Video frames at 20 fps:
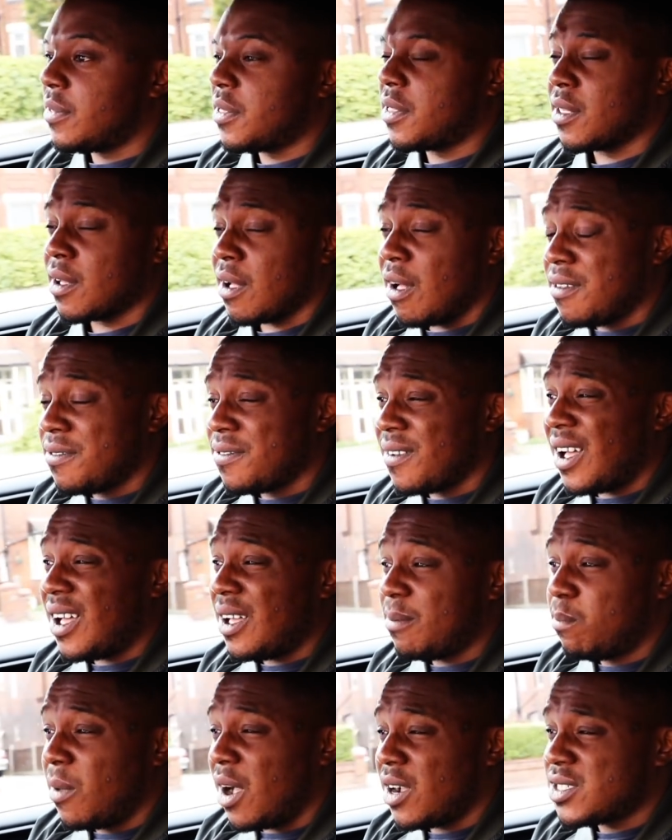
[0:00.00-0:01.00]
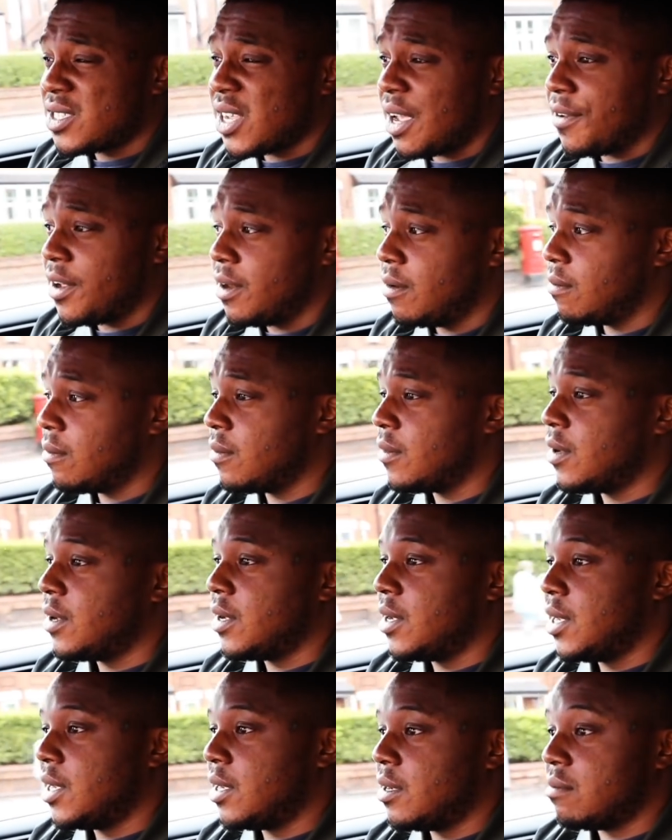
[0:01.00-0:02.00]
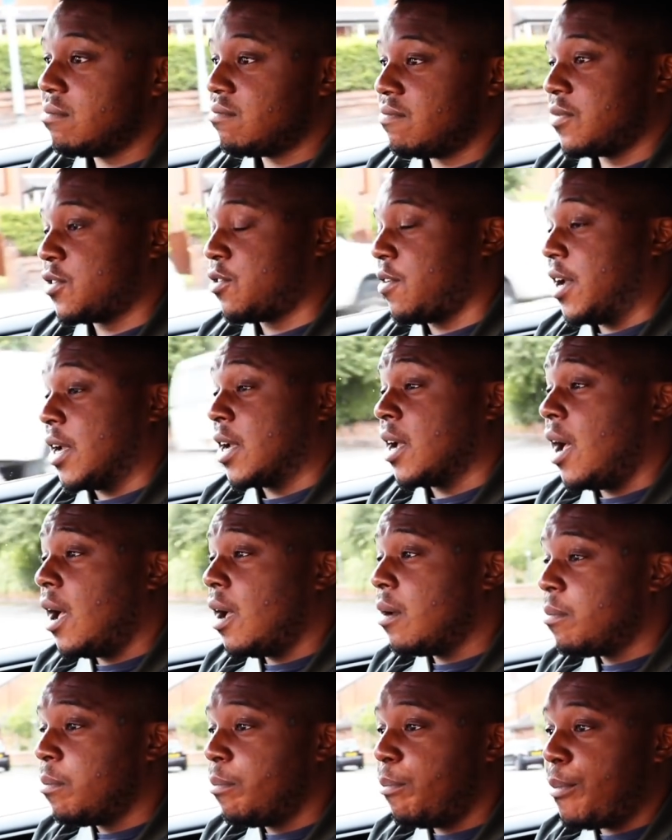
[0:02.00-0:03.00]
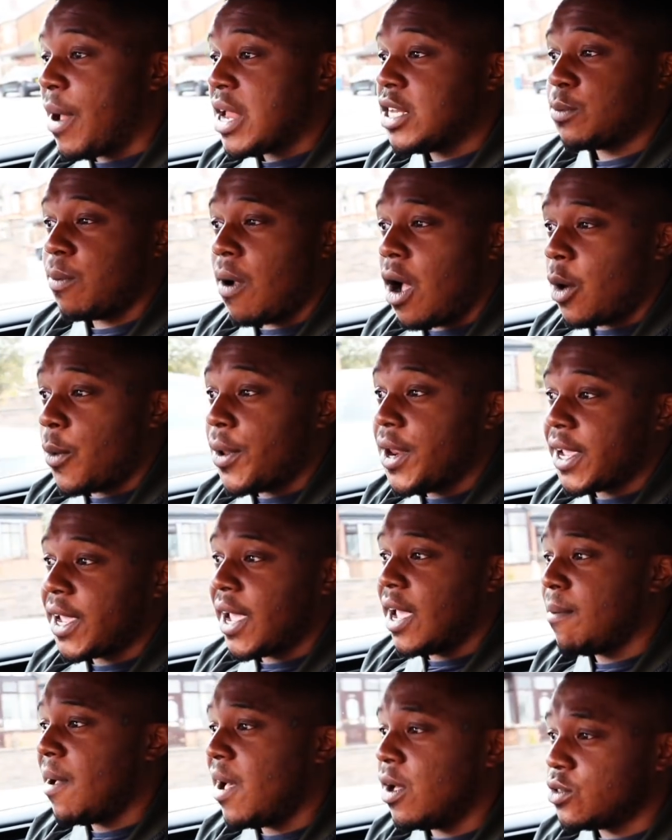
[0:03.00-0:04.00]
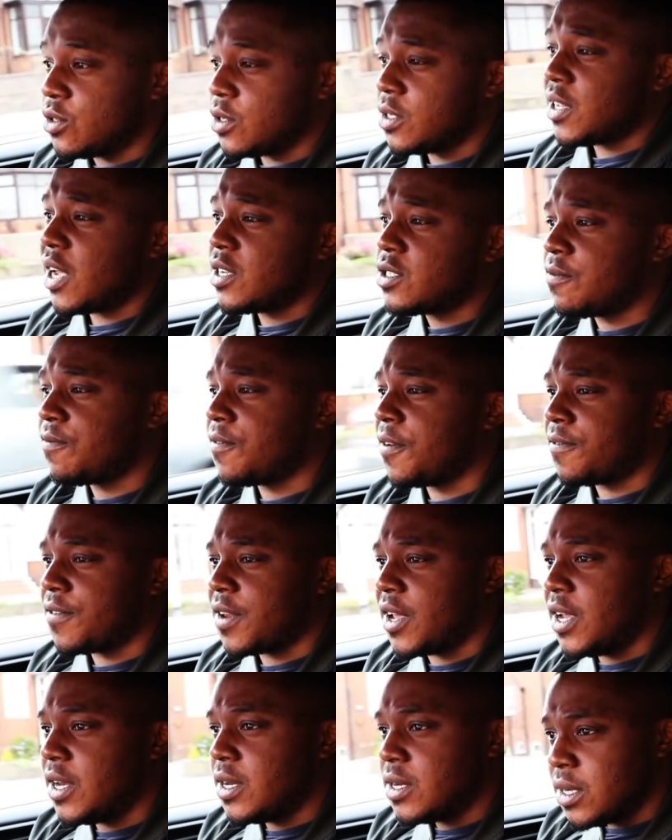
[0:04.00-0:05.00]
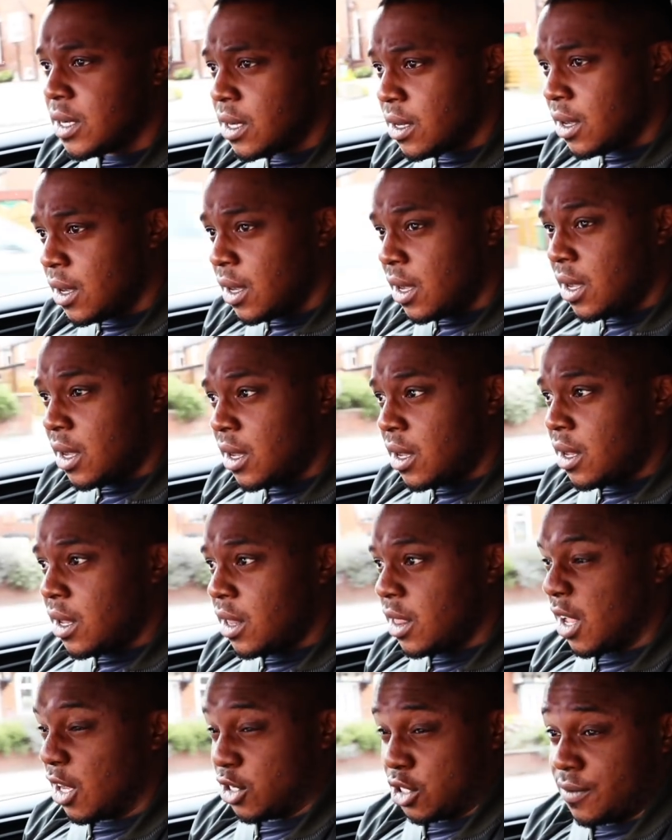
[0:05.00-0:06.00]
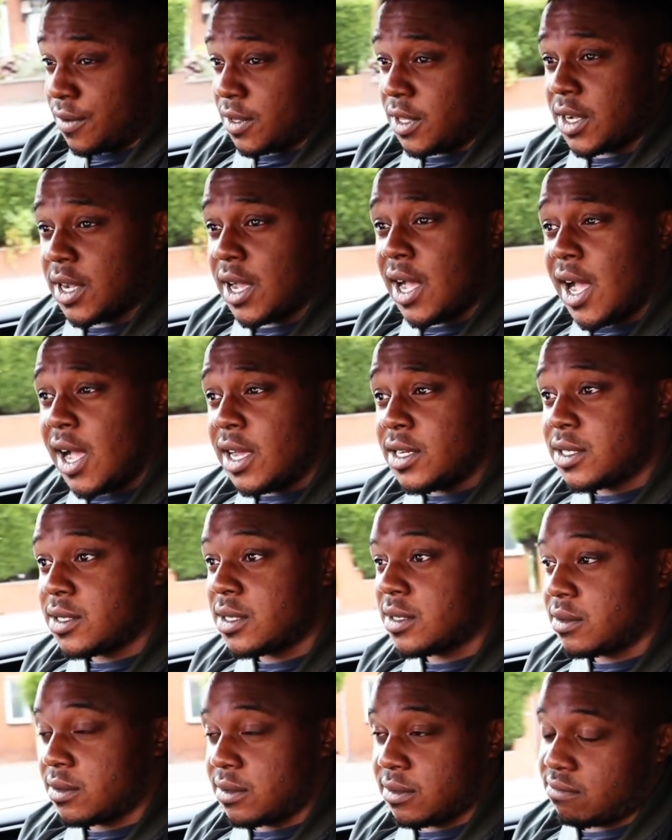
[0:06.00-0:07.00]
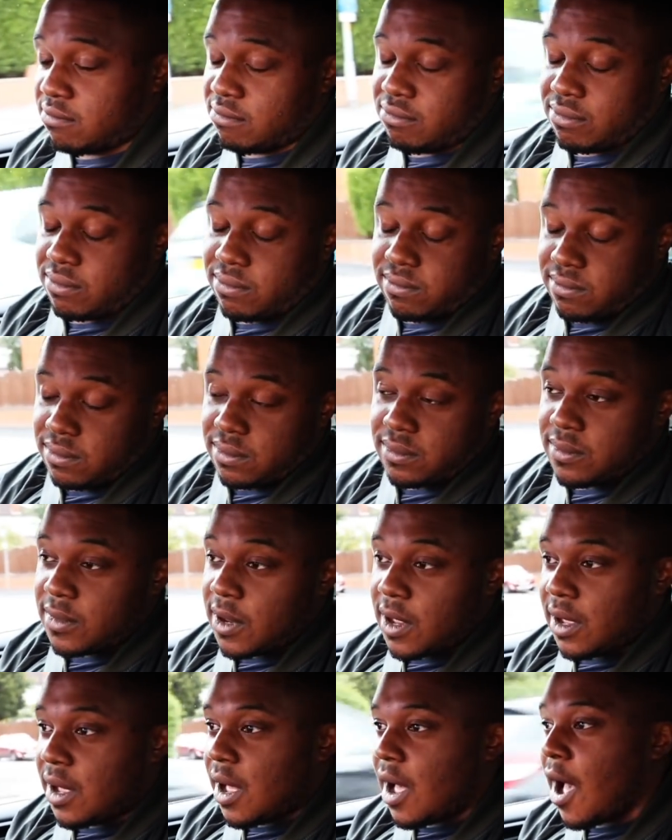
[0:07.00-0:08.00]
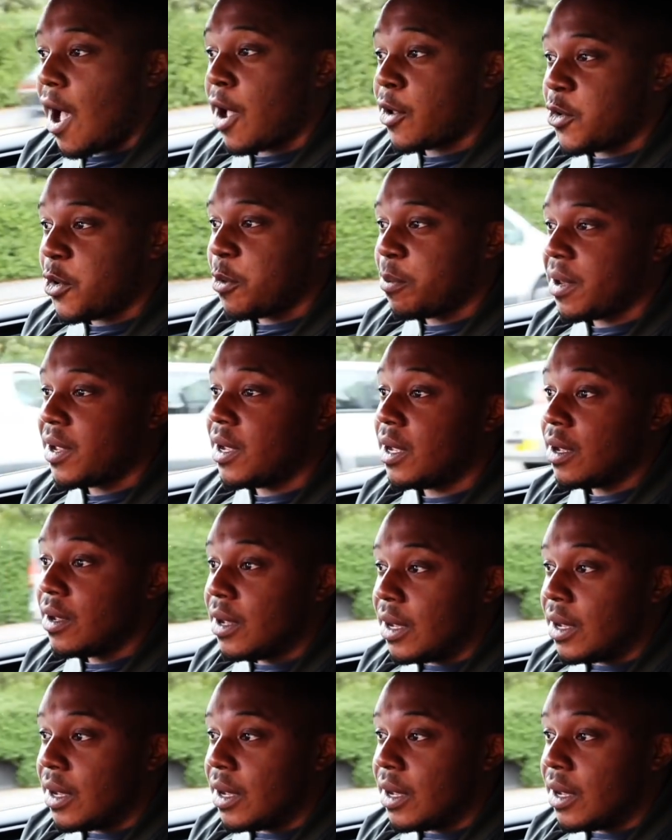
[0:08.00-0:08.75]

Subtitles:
The Golf R Mk7, great car, benchmark when it came out, 2015. Lots of other cars arguably